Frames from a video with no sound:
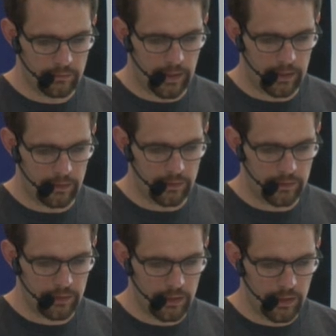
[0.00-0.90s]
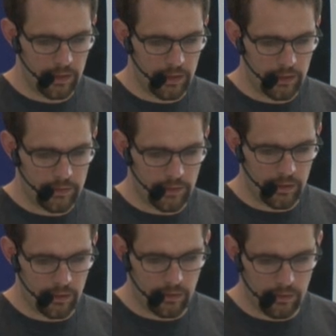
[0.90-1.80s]
valued.
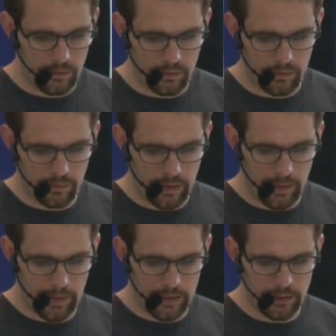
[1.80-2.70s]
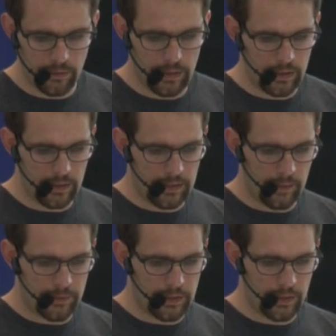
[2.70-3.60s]
So what I'm going to do here is
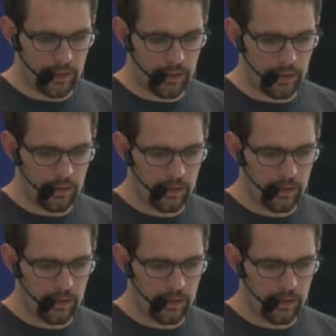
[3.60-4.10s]
I'm just going to,